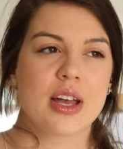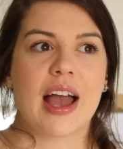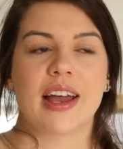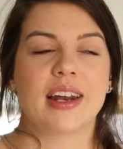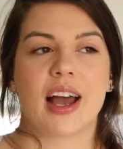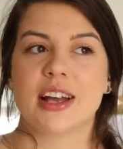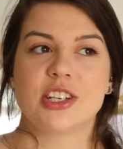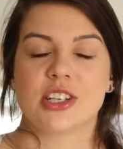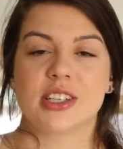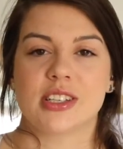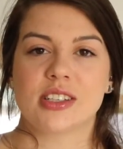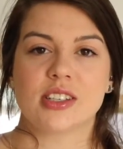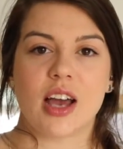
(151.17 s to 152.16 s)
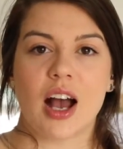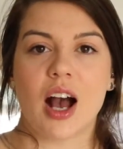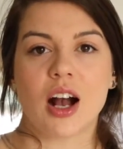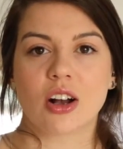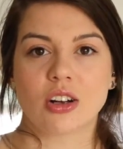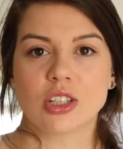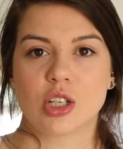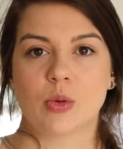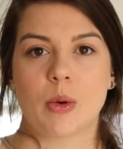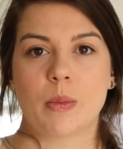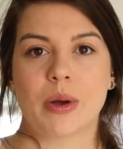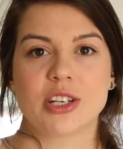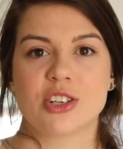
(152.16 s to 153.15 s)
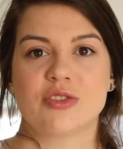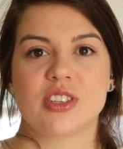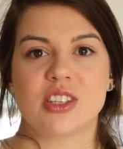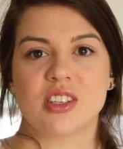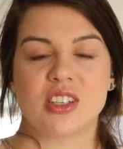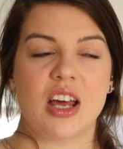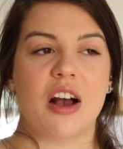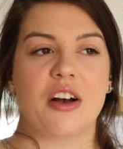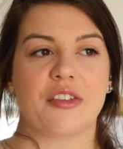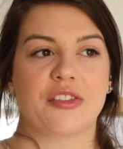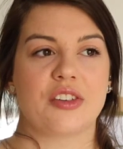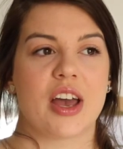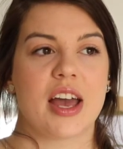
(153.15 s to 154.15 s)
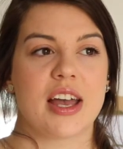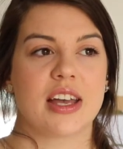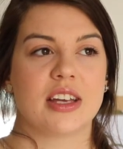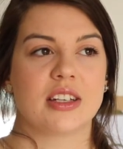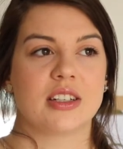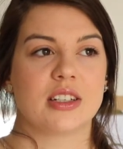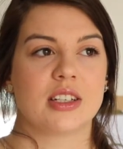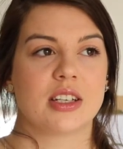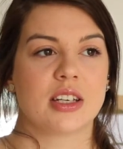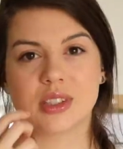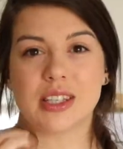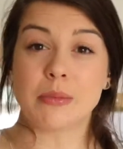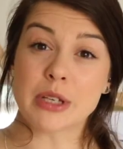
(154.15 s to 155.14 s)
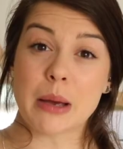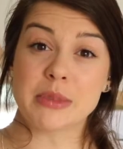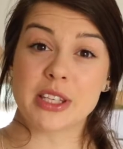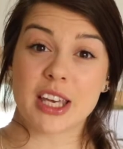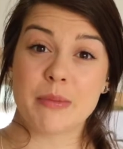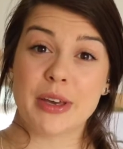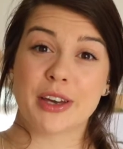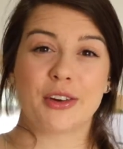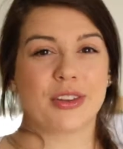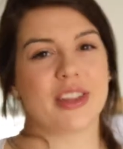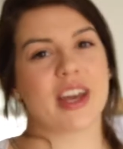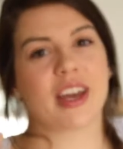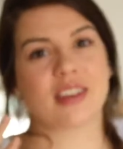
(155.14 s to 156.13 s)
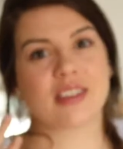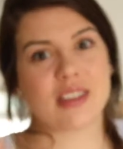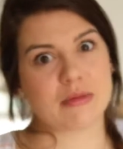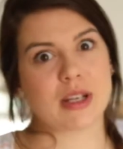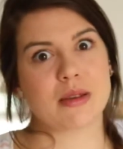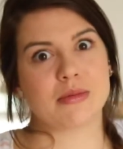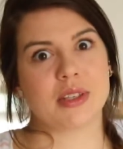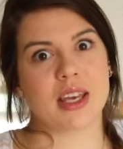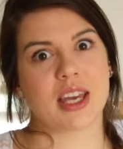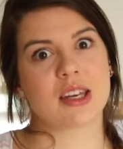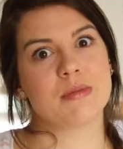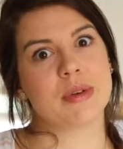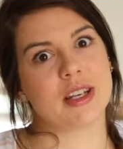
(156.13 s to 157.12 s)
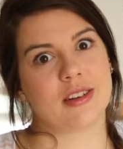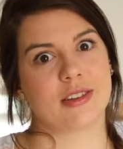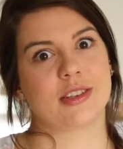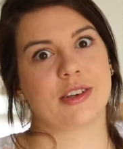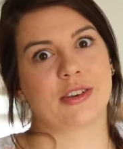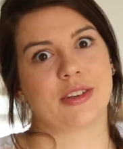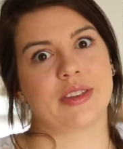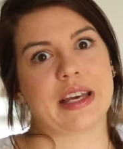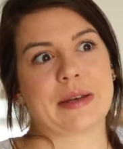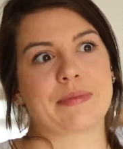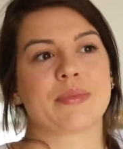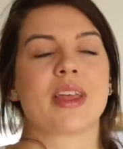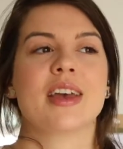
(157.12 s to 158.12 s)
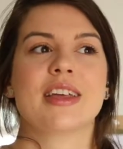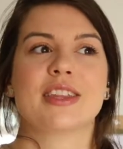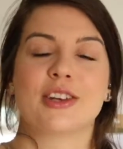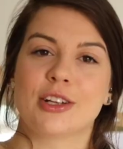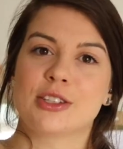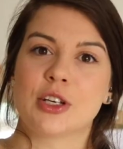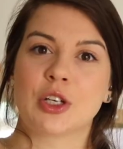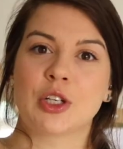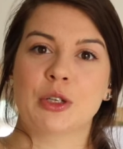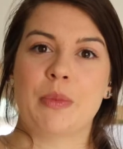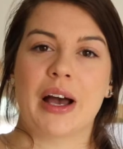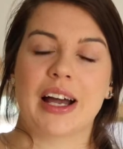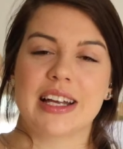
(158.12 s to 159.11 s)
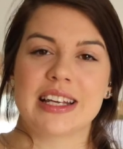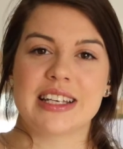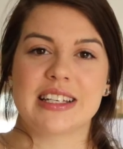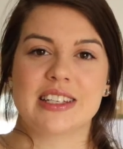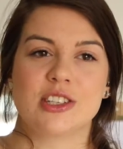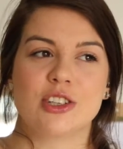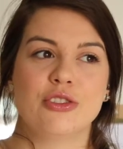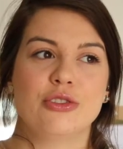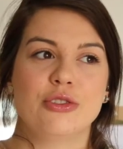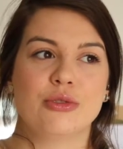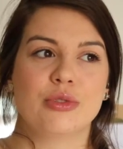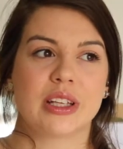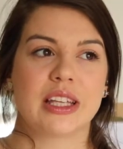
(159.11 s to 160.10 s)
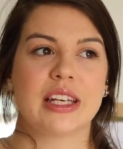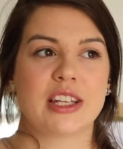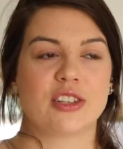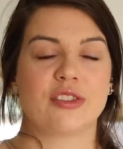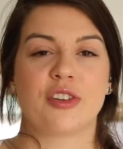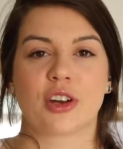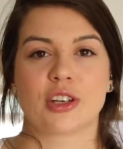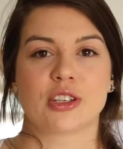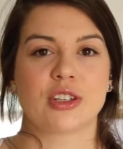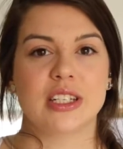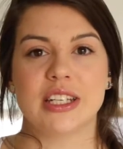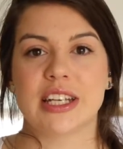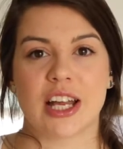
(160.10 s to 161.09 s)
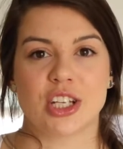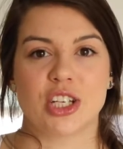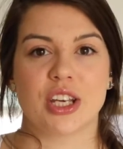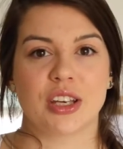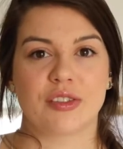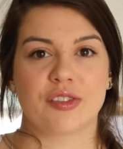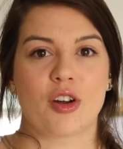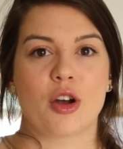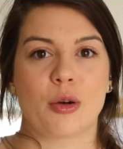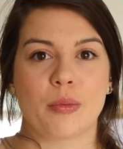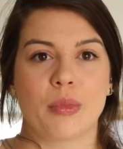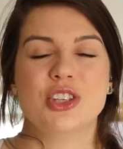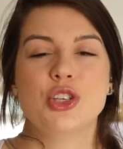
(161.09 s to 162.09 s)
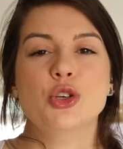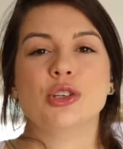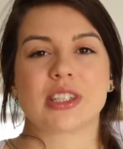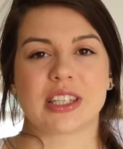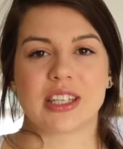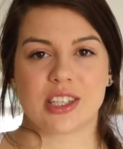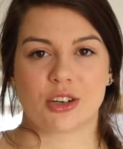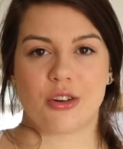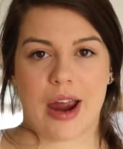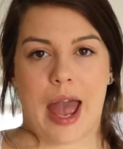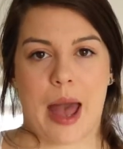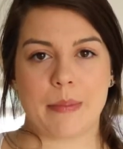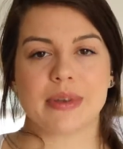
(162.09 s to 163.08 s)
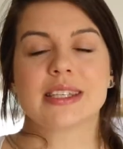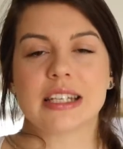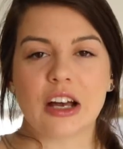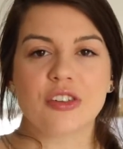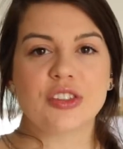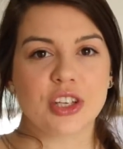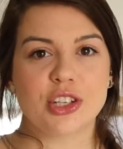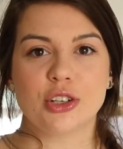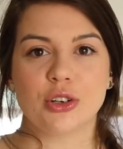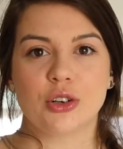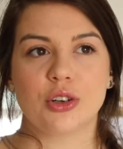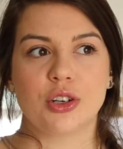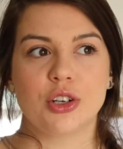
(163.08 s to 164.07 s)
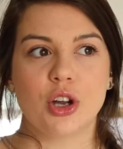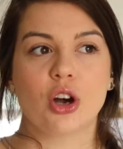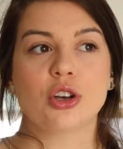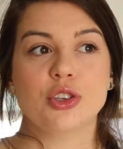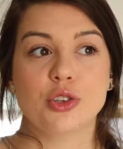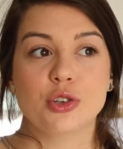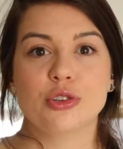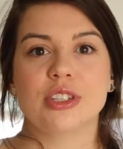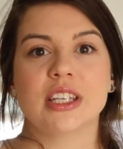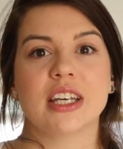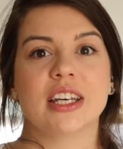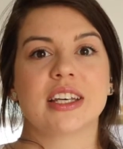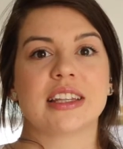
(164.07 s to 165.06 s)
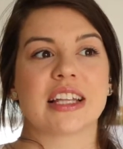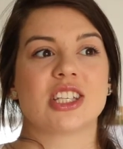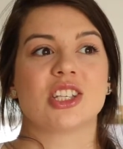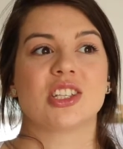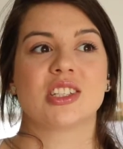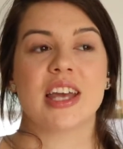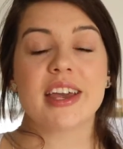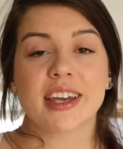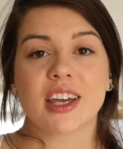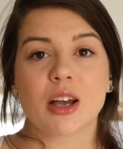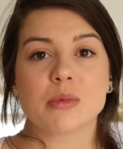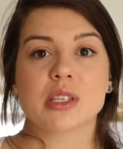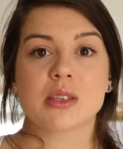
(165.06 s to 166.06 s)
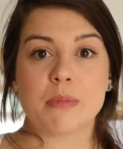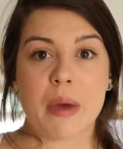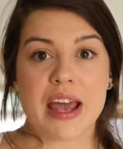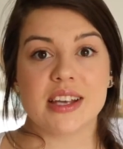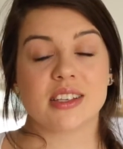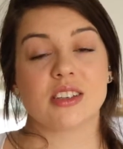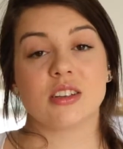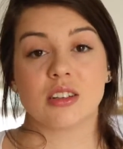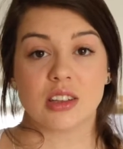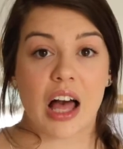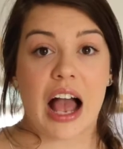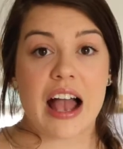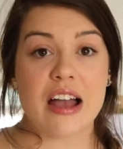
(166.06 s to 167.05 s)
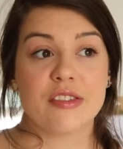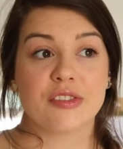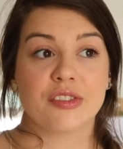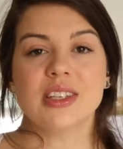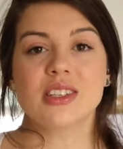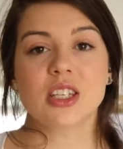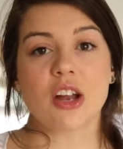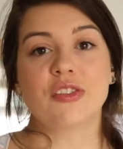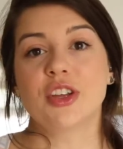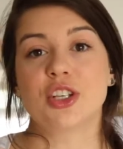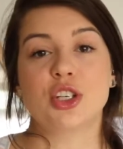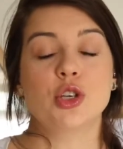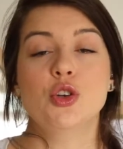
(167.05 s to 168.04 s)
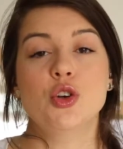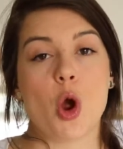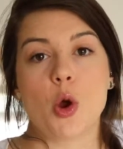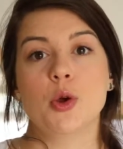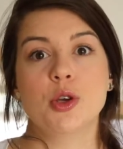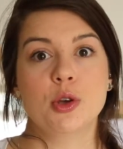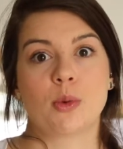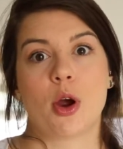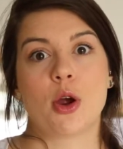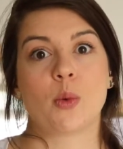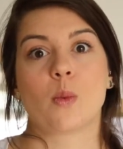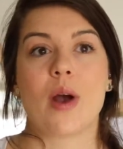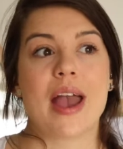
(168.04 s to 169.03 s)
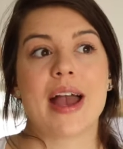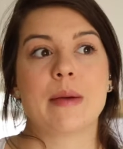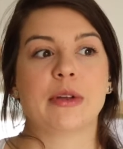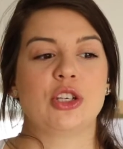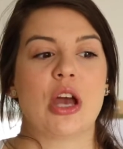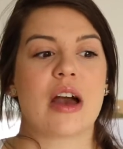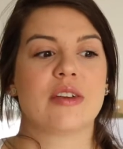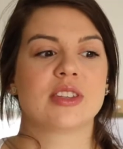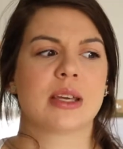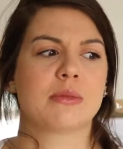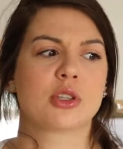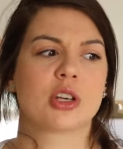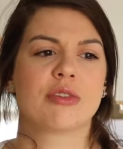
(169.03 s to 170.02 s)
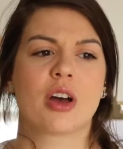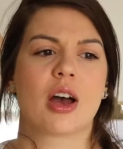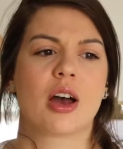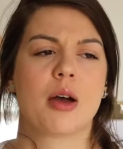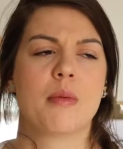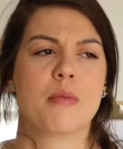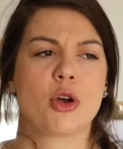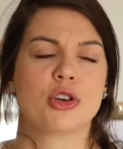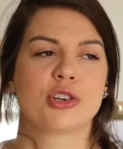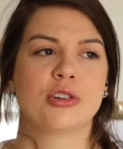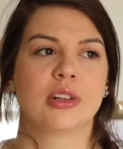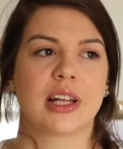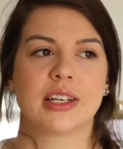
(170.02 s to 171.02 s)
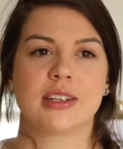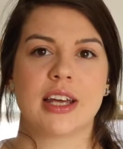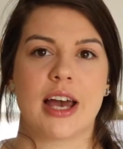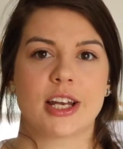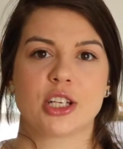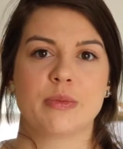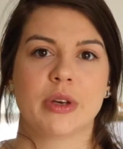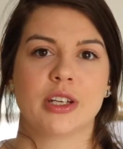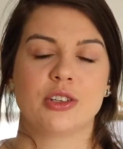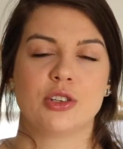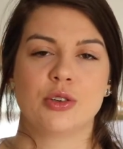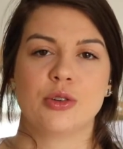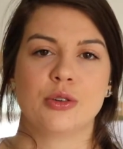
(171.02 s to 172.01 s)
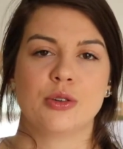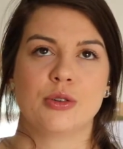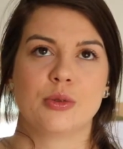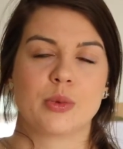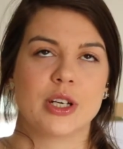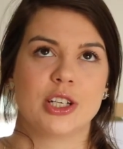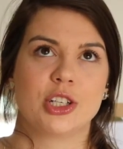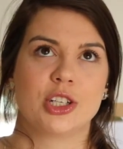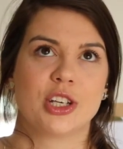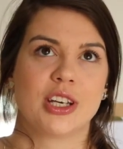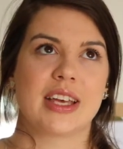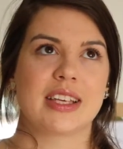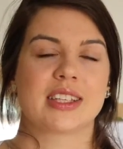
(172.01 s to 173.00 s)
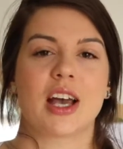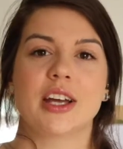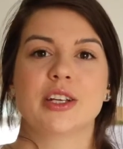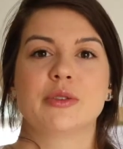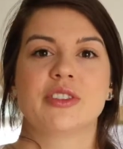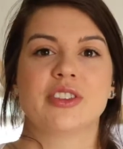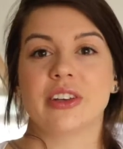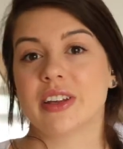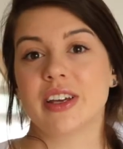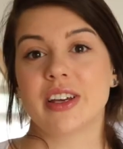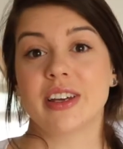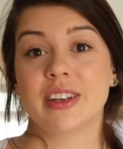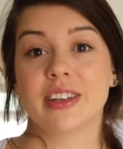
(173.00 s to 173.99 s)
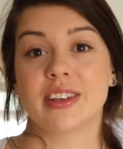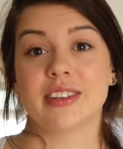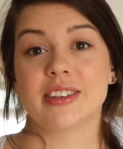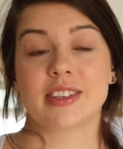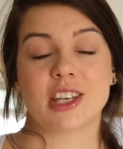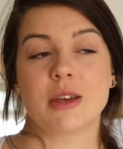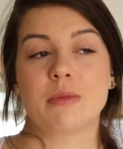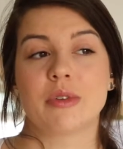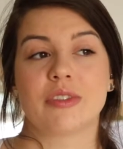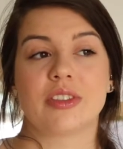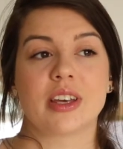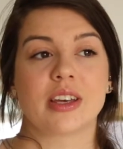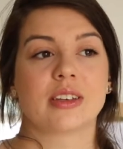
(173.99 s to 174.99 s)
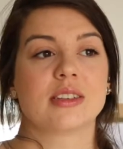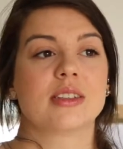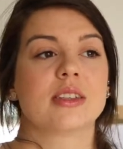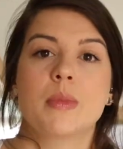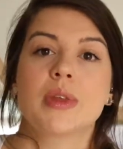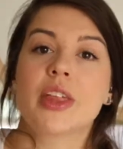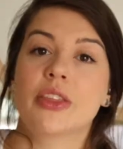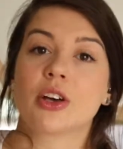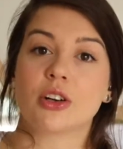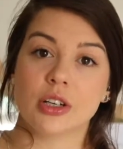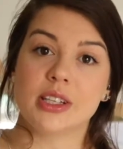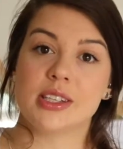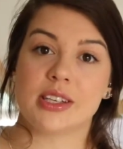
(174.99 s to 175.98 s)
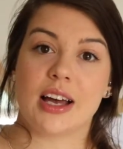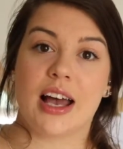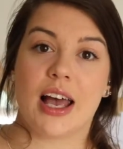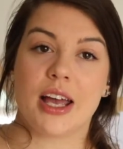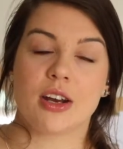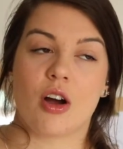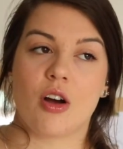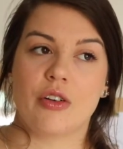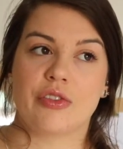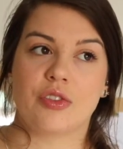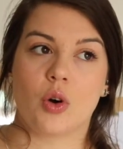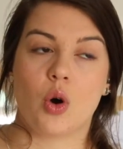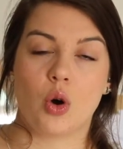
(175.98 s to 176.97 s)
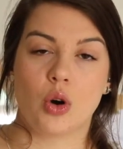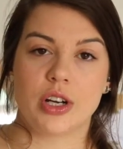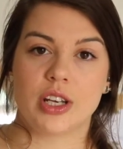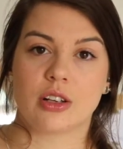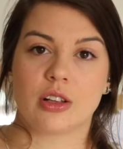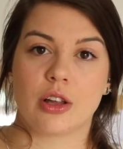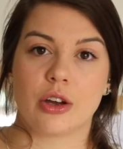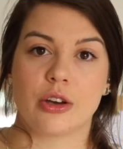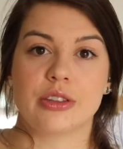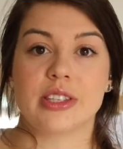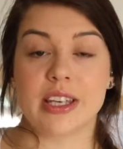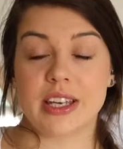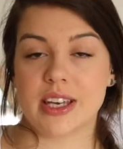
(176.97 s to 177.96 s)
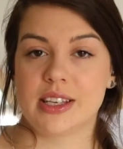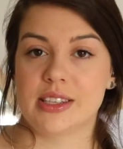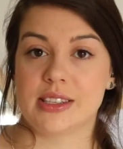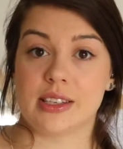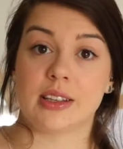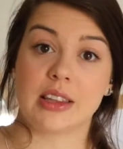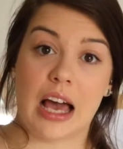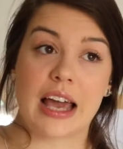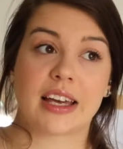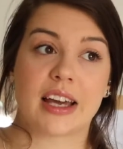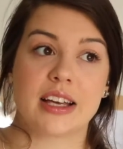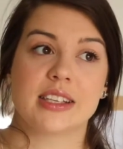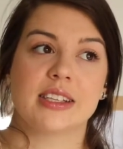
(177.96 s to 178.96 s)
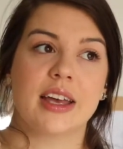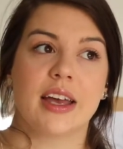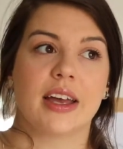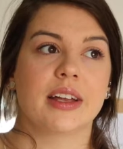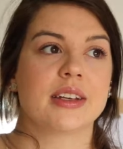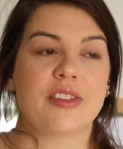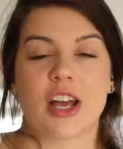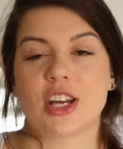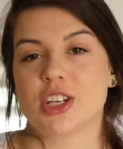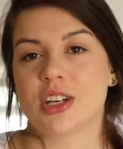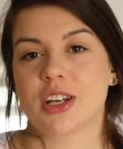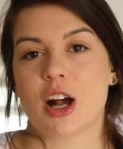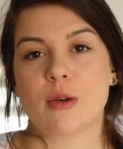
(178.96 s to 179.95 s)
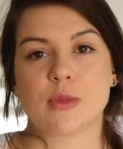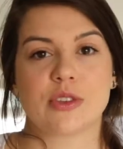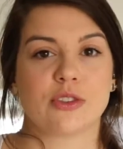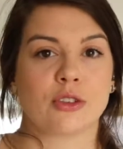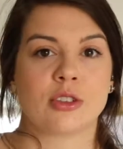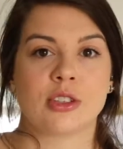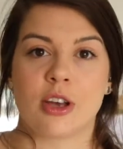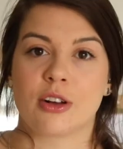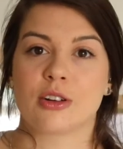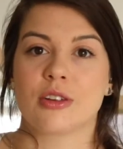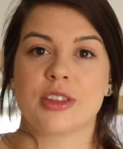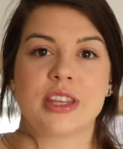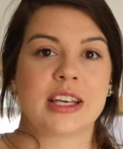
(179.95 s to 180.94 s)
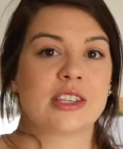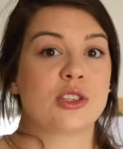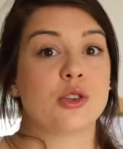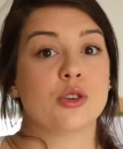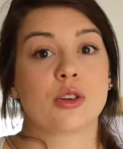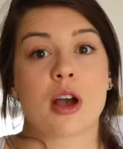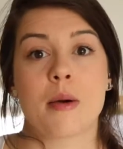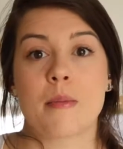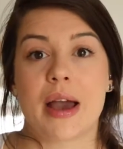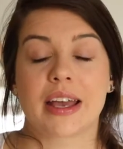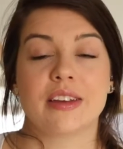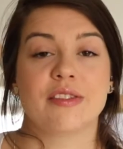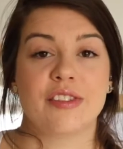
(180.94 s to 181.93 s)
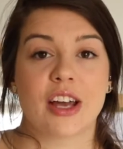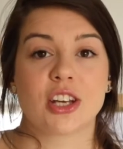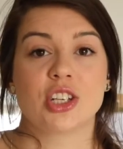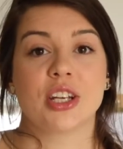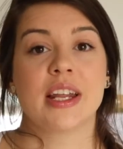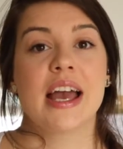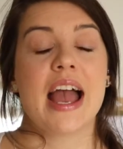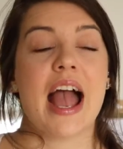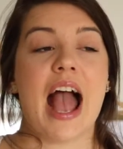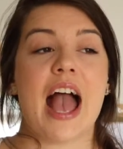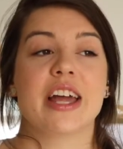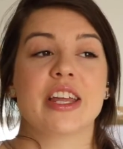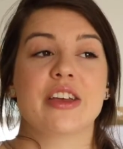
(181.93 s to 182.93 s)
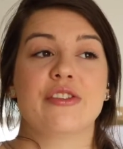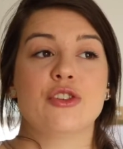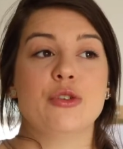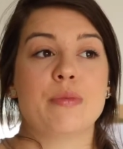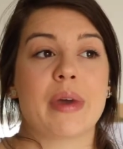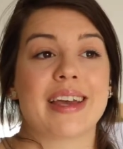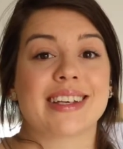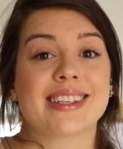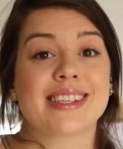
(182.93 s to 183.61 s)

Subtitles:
And I just hung on to a bunch of stuff, and sometimes it can be a good thing and sometimes it can be a not so good thing. The not so good part is you really need to focus on detaching from useless crap. Stuff that you're not using, that's just taking up space in your life. Stuff that you know you won't wear but you have some sort of emotional attachment to, which is kind of silly in the scheme of things. But then the good side of hoarding clothes is, like I said, fashion comes full circle, things do come back in fashion, and if you make